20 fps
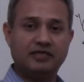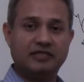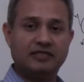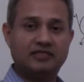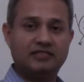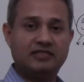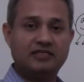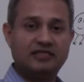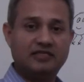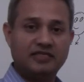a
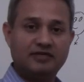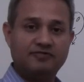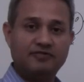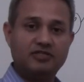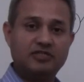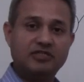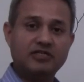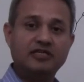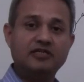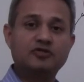city
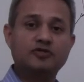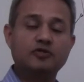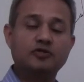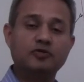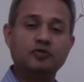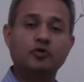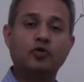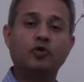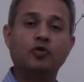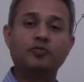which needs to
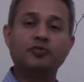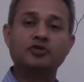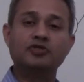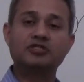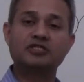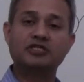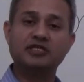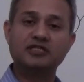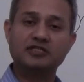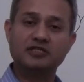do
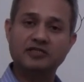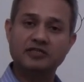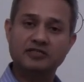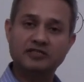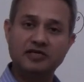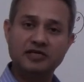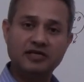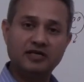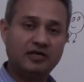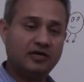
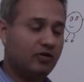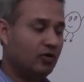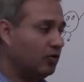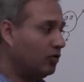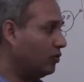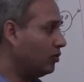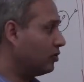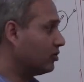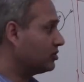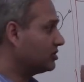homeostasis
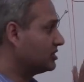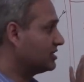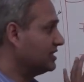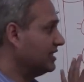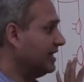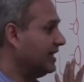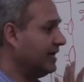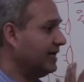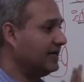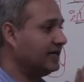or
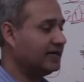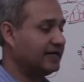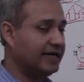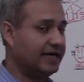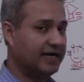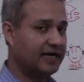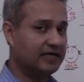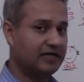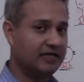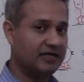stay
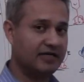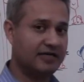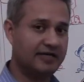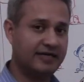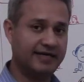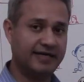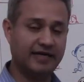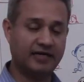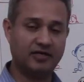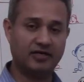intact and
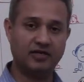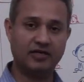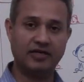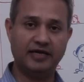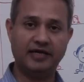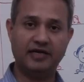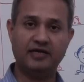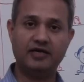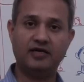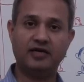integral
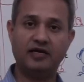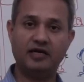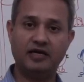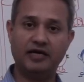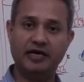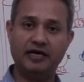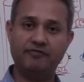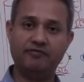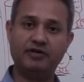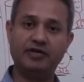and
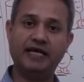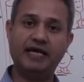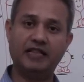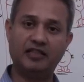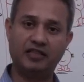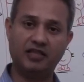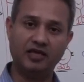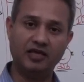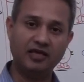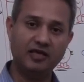alive and
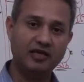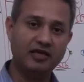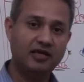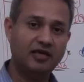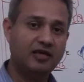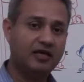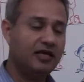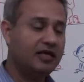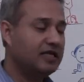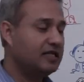healthy.
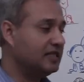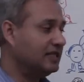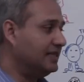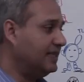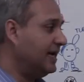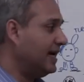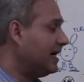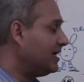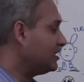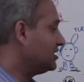
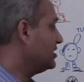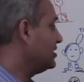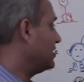That